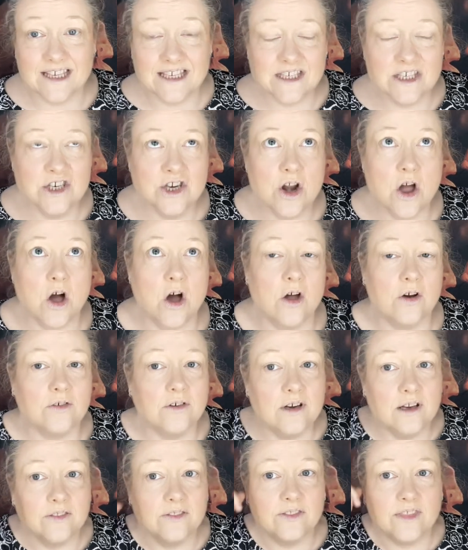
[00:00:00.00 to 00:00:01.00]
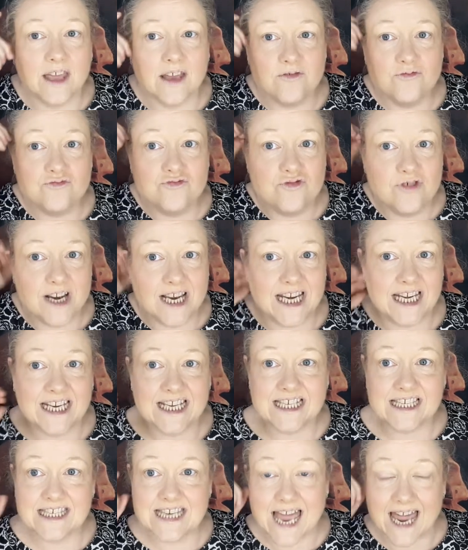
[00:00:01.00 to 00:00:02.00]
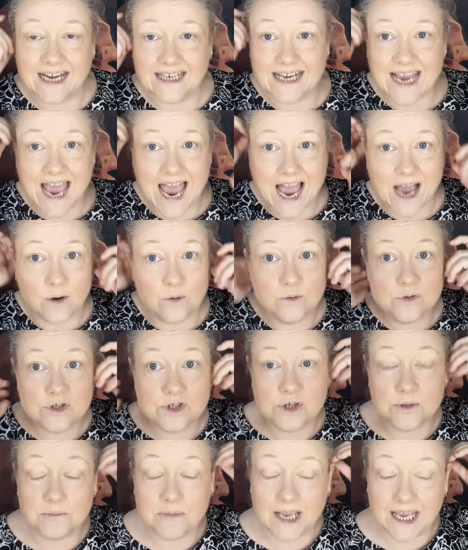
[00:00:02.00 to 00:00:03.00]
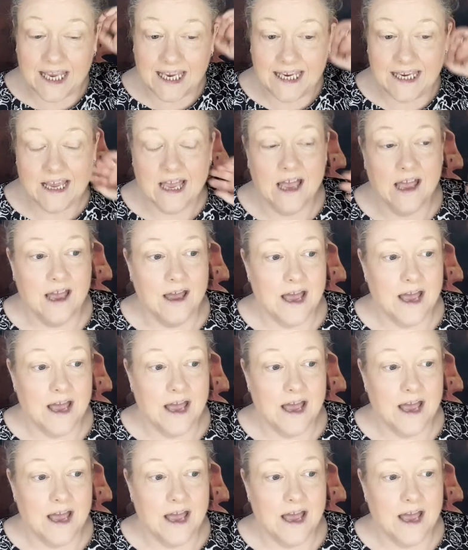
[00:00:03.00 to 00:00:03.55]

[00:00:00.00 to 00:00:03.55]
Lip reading: There's none that really stand out to me